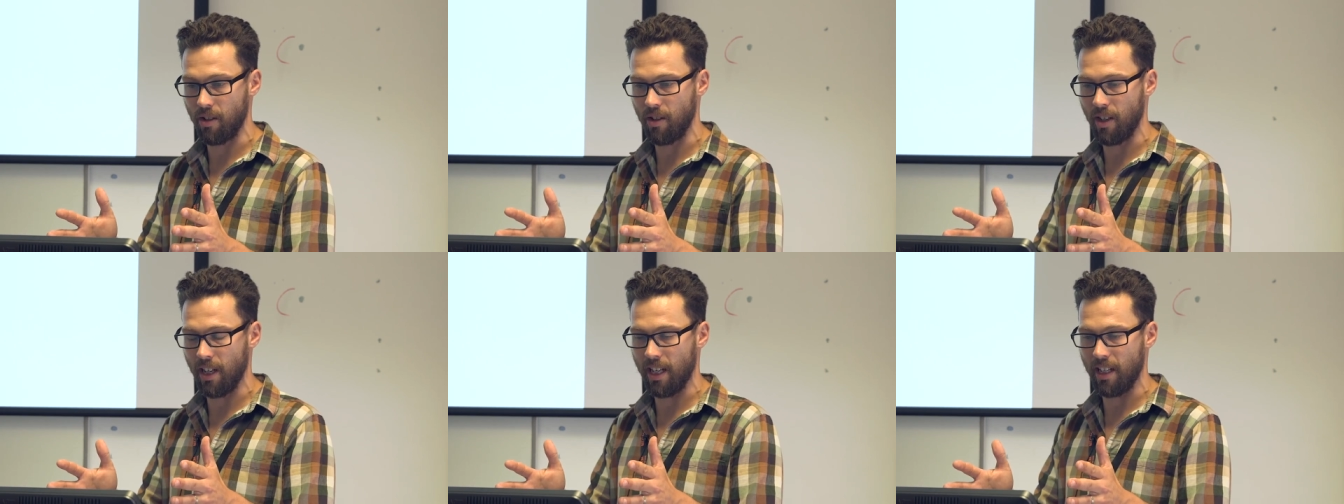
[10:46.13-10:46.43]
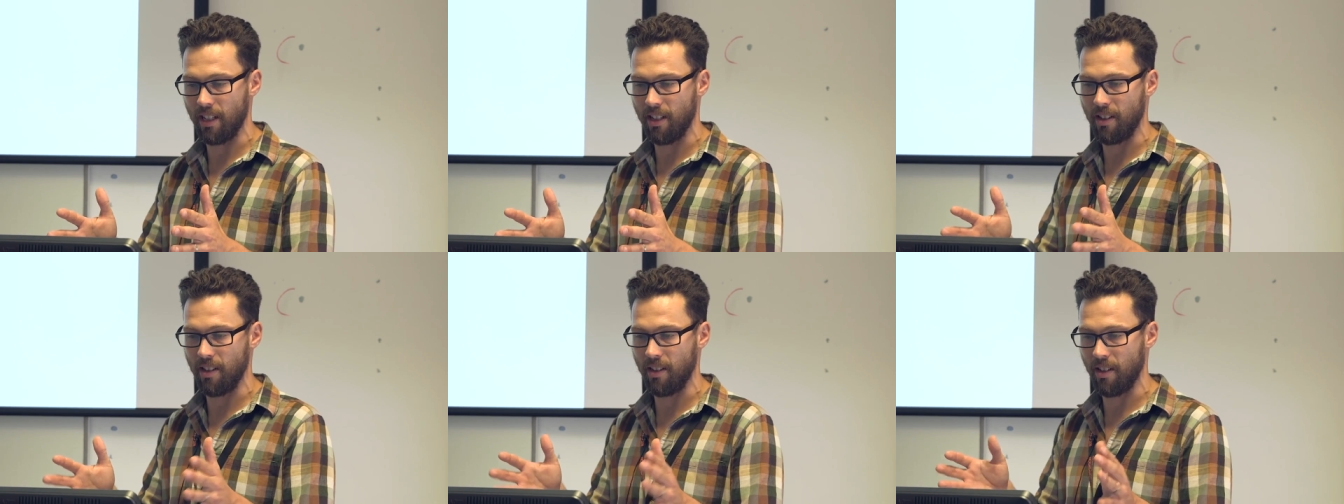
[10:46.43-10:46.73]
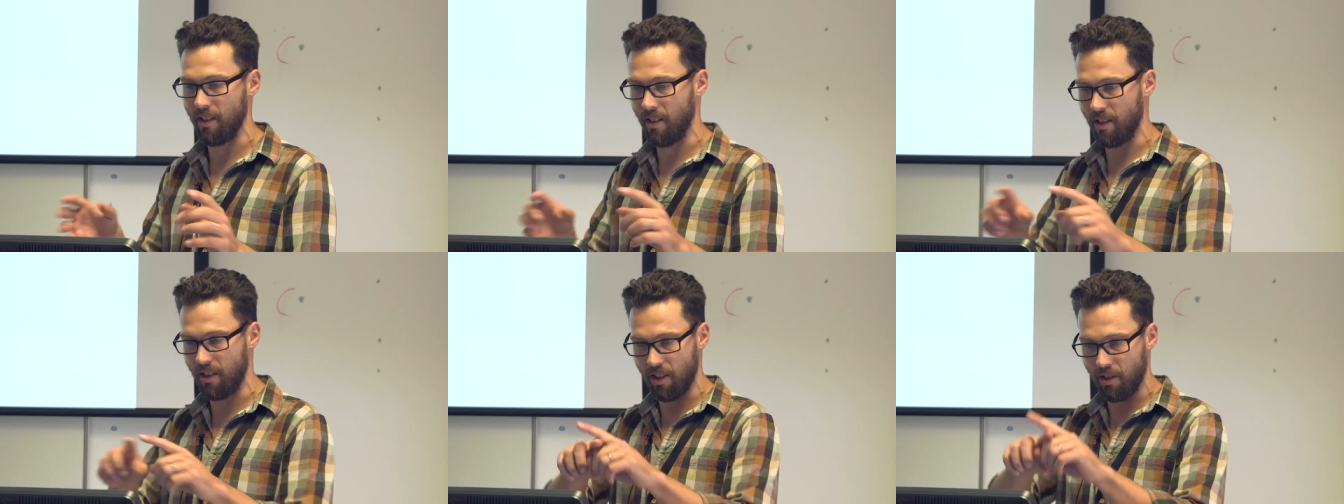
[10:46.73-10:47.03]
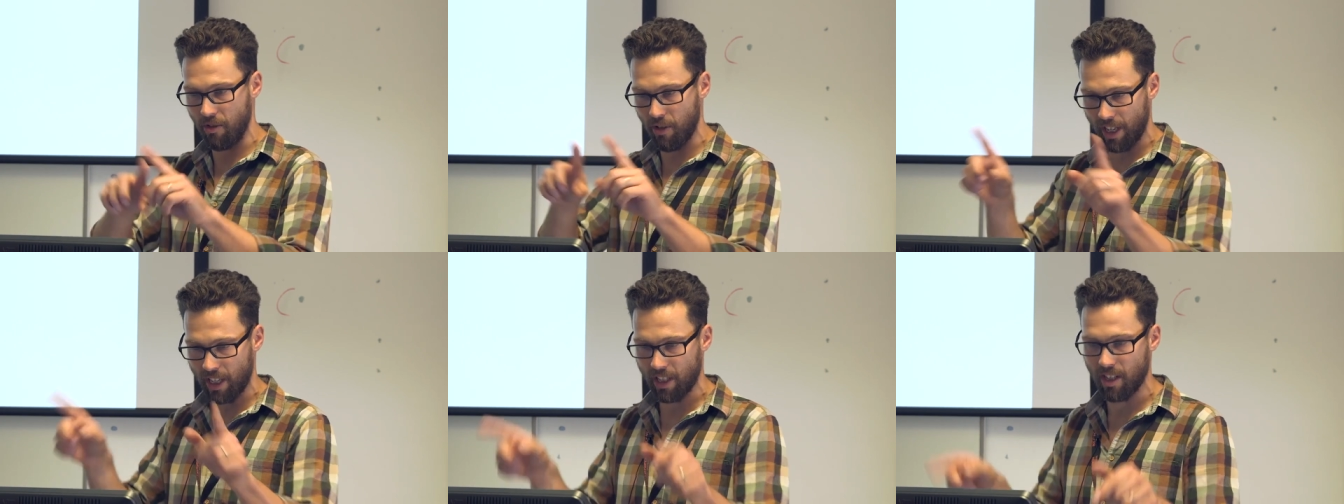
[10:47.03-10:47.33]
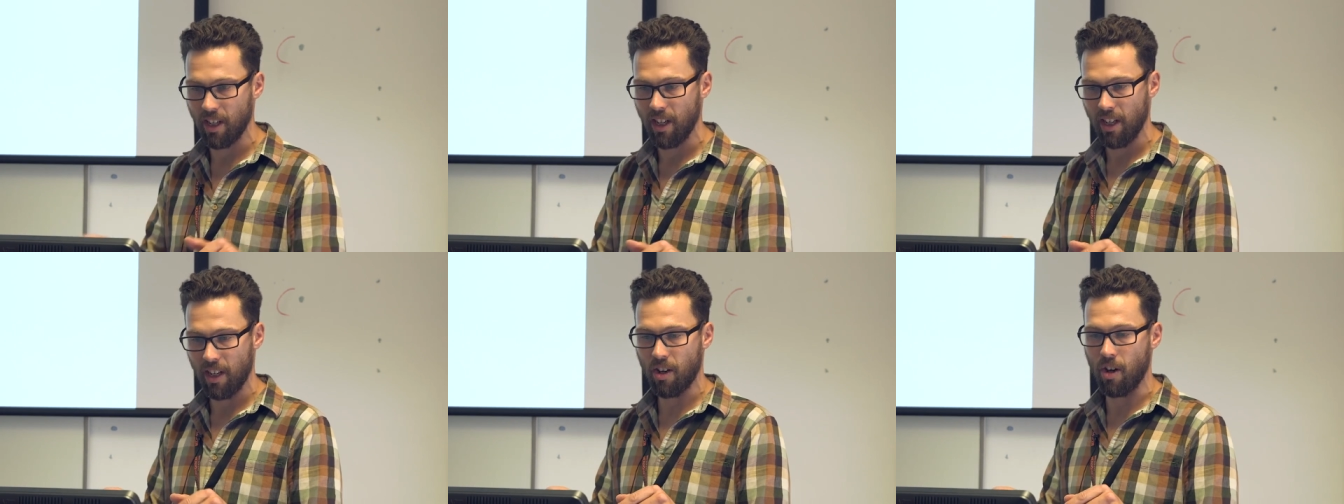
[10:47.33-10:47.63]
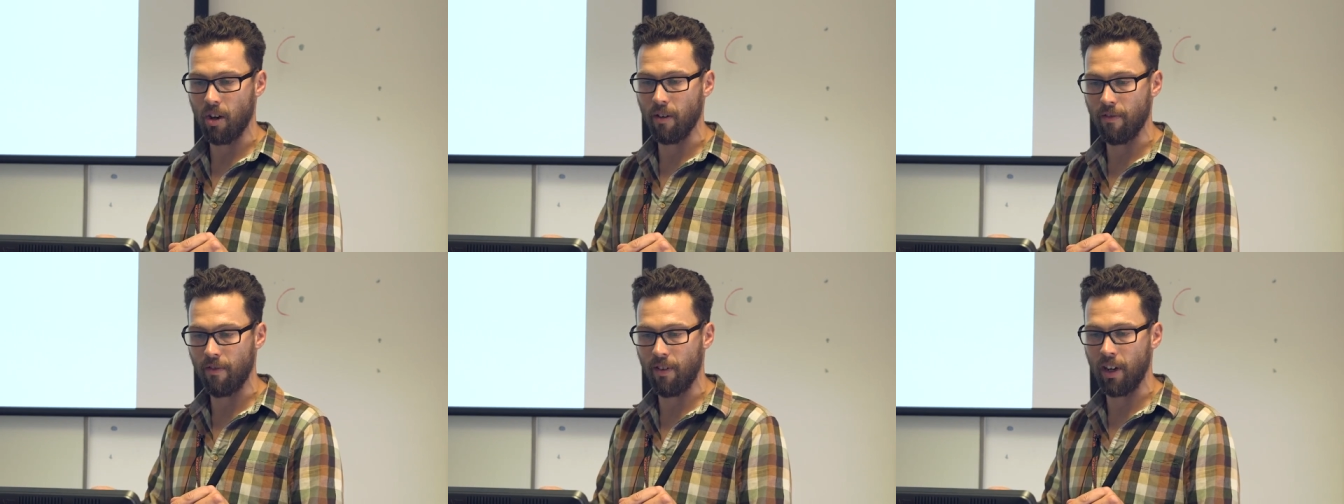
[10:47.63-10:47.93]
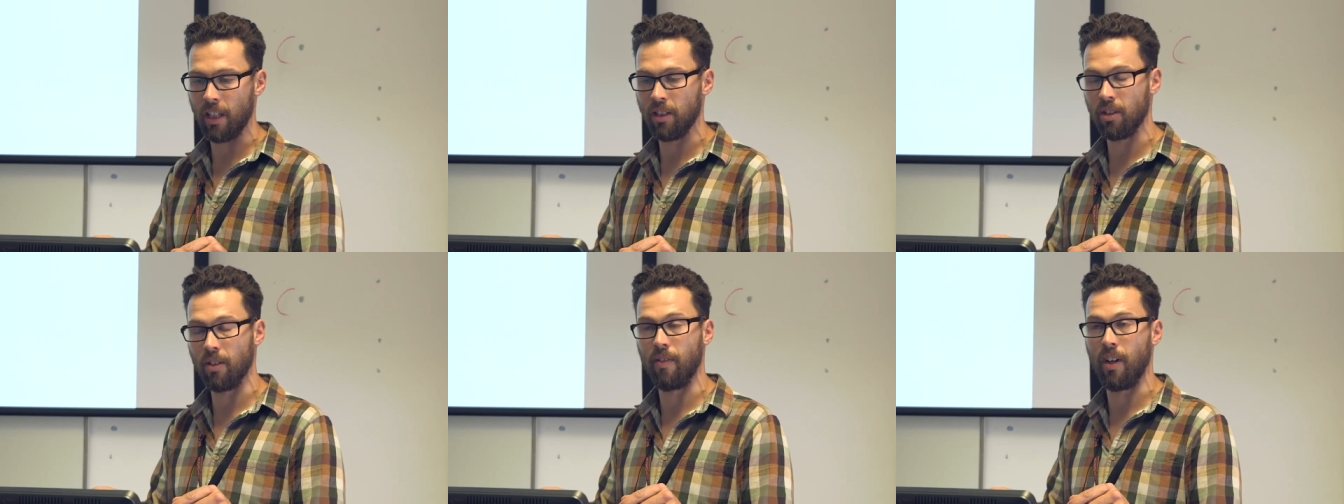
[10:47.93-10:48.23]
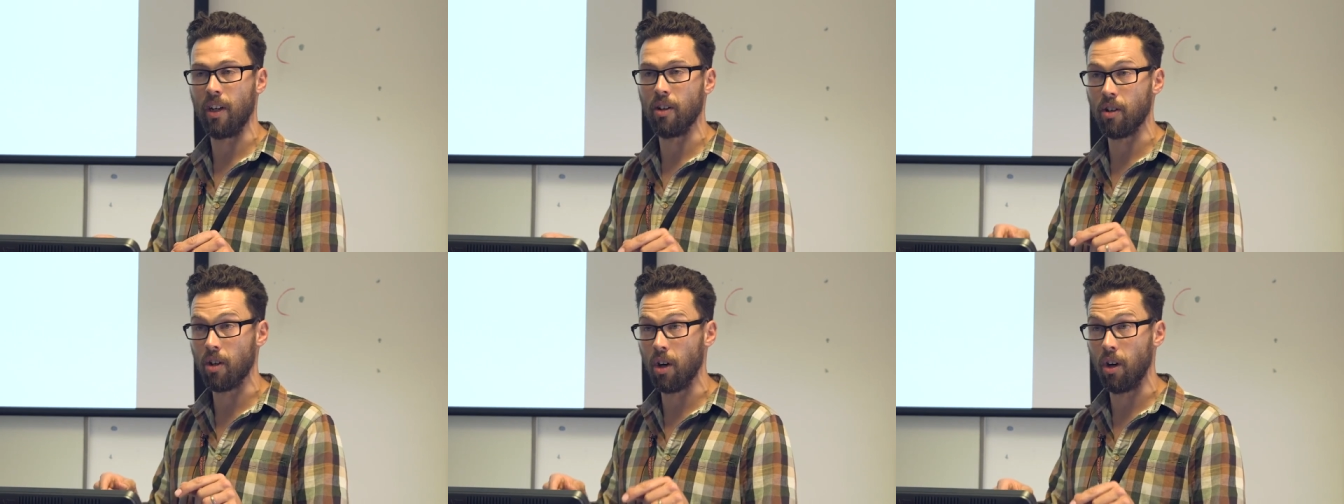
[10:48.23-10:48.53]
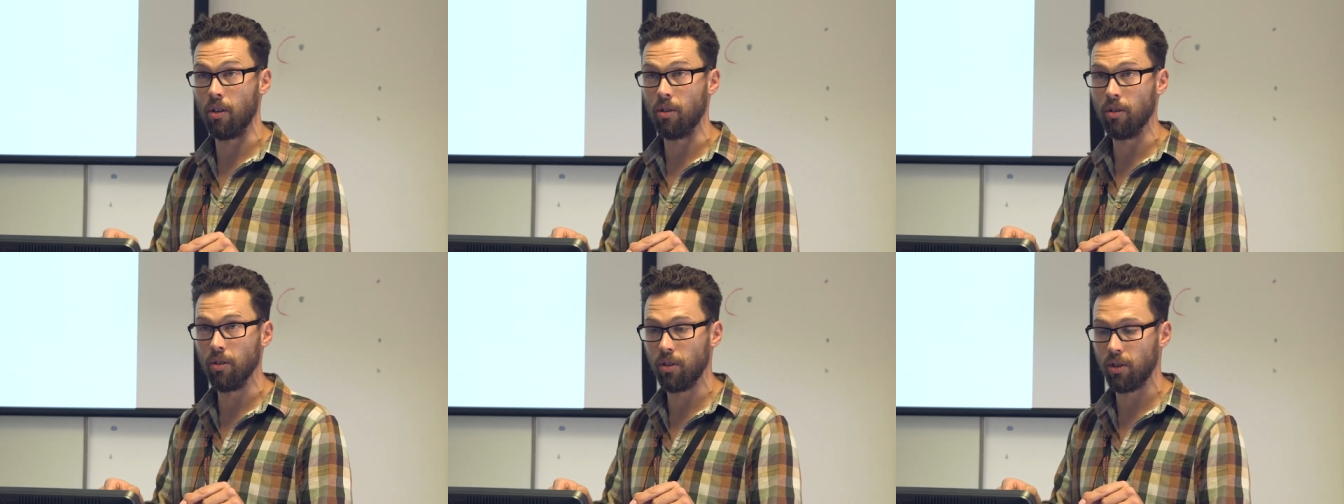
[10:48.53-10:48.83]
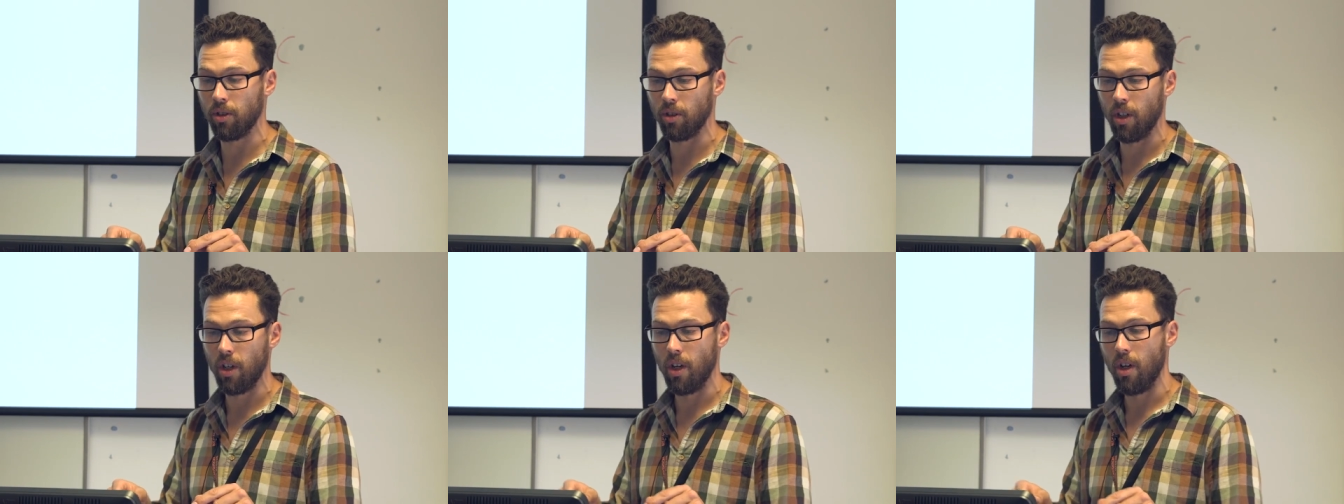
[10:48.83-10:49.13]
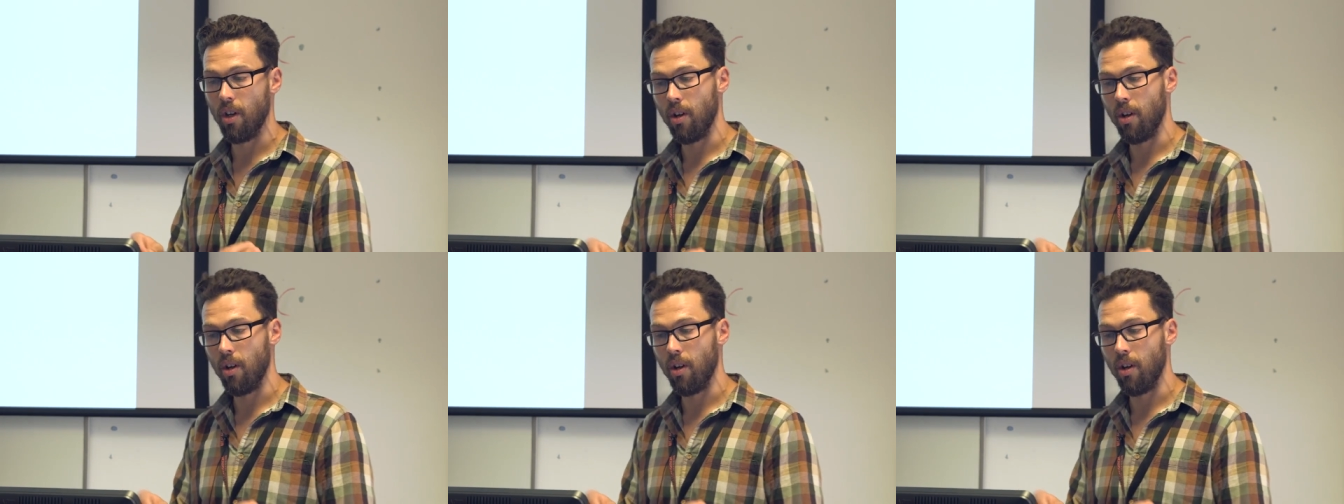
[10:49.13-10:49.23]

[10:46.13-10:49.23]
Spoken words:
direct confines of our goals,